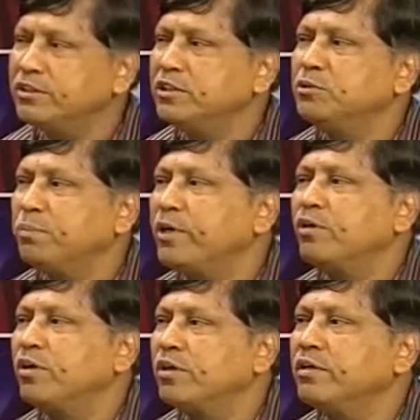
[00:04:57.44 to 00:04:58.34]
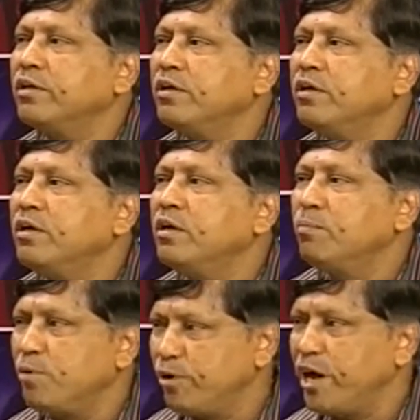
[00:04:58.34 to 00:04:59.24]
this particular
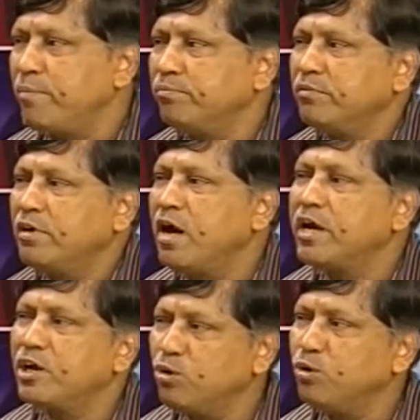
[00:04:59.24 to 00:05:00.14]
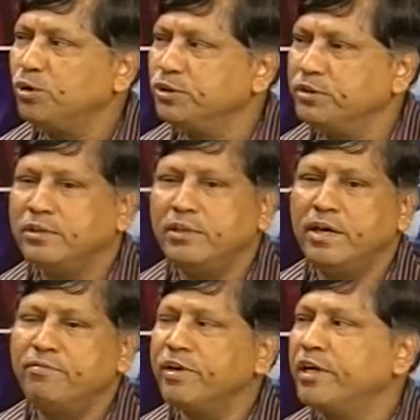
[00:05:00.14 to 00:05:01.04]
program or a course,
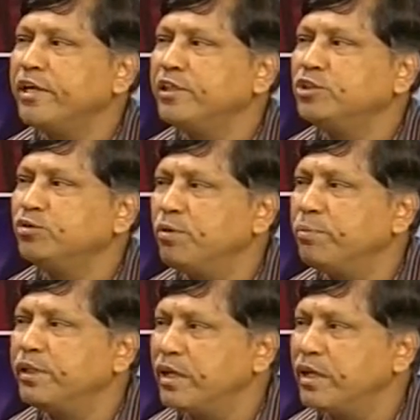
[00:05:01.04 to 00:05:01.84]
definitely this will be the